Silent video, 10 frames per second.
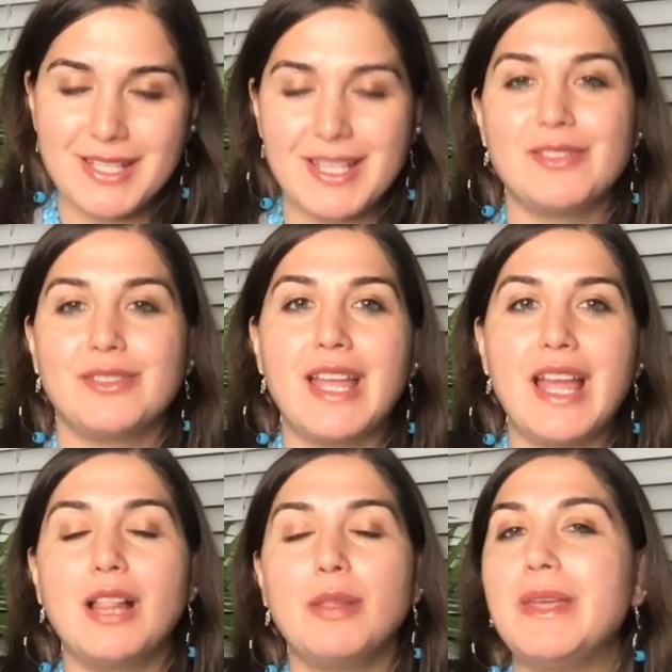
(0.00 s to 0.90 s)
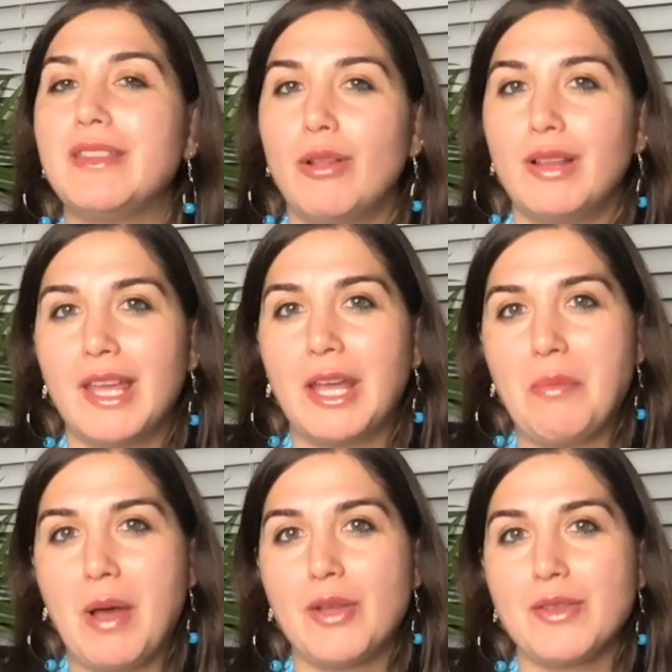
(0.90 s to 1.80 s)
And today I'll be talking
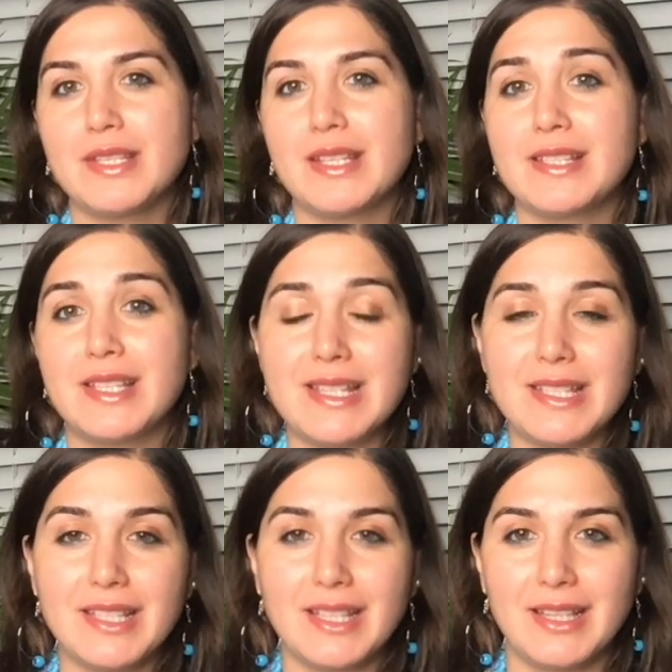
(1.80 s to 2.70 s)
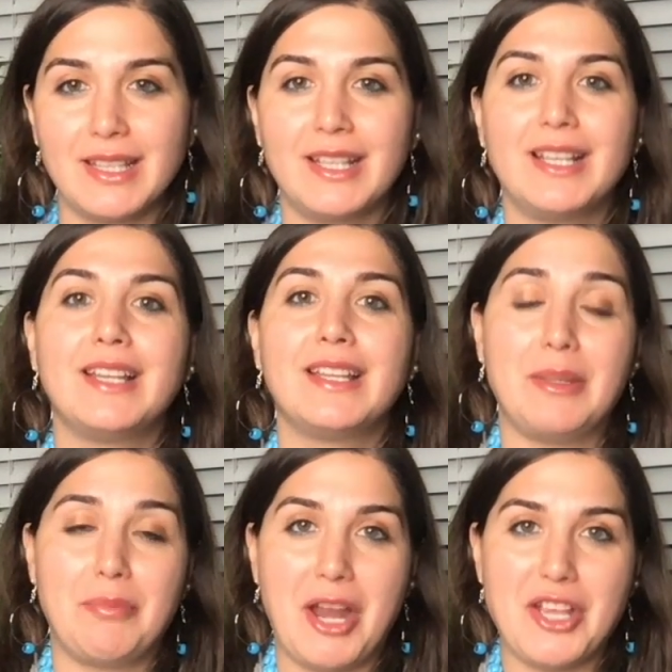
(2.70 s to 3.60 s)
about the seasonal
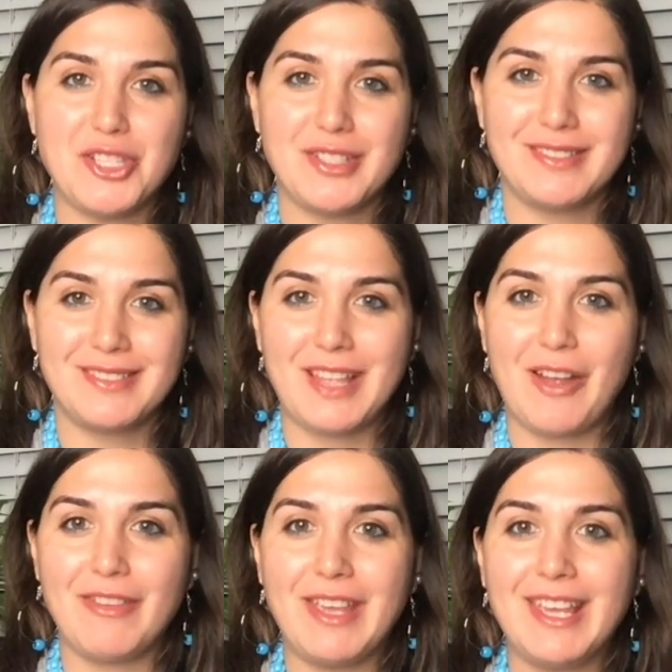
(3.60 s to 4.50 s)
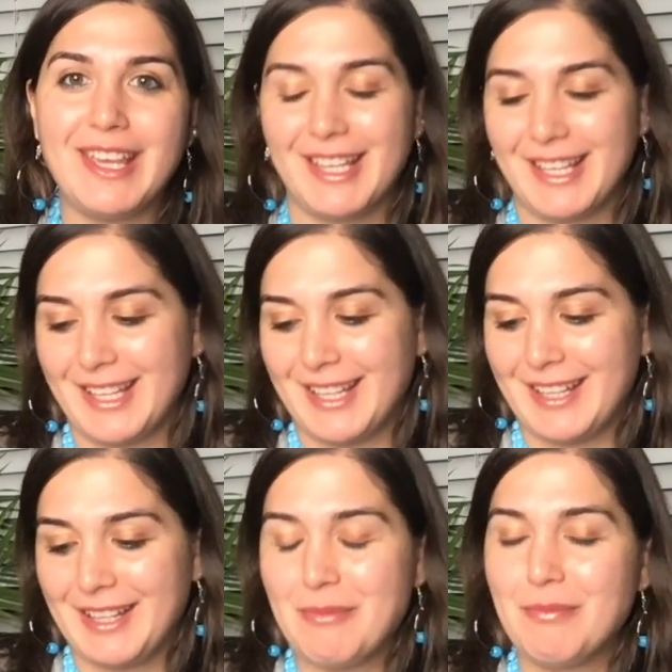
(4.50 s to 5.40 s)
depression that we
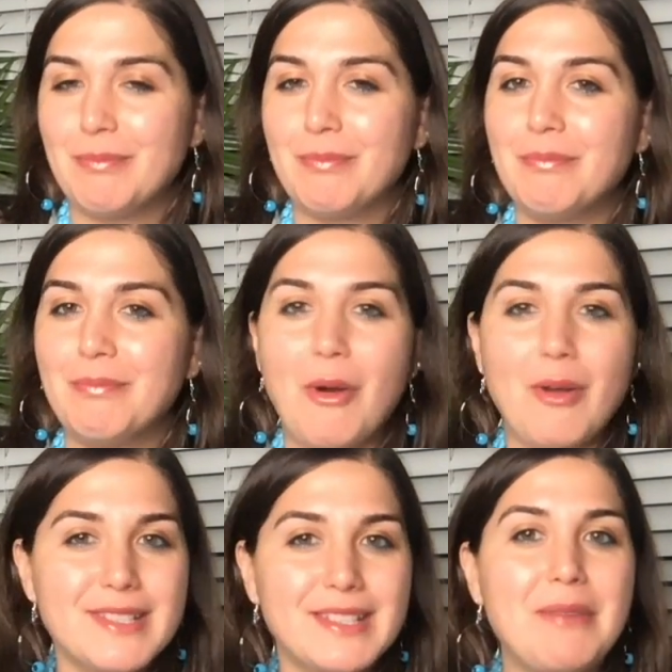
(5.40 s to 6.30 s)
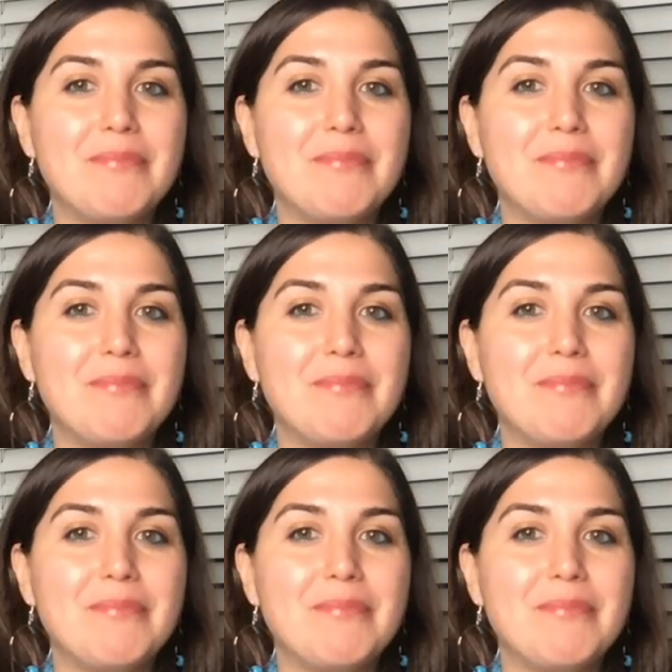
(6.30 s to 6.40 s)
mostly